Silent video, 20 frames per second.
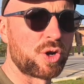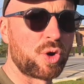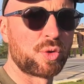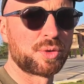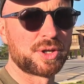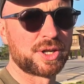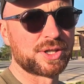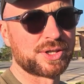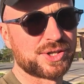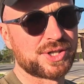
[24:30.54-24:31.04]
the
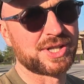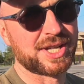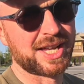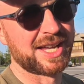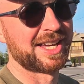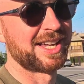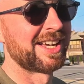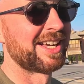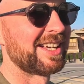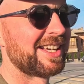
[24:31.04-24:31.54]
owners
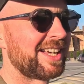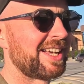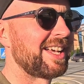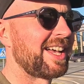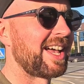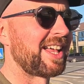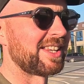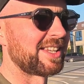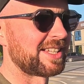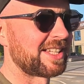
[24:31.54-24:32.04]

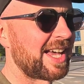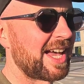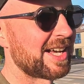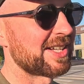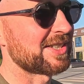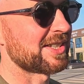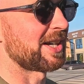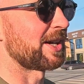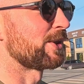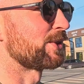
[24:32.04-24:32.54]
at the
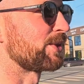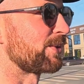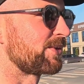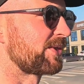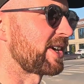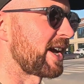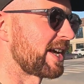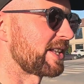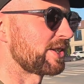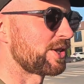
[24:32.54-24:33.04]
guest house have
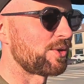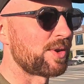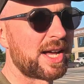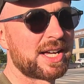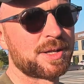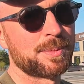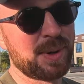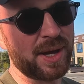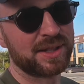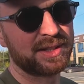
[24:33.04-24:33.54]
kindly
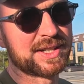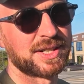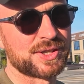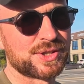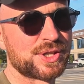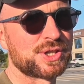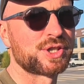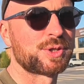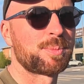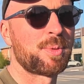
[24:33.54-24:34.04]
recommended
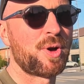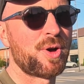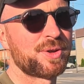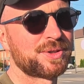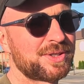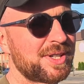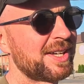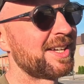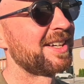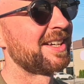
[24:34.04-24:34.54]
us a
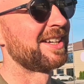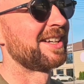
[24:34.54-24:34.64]
spot.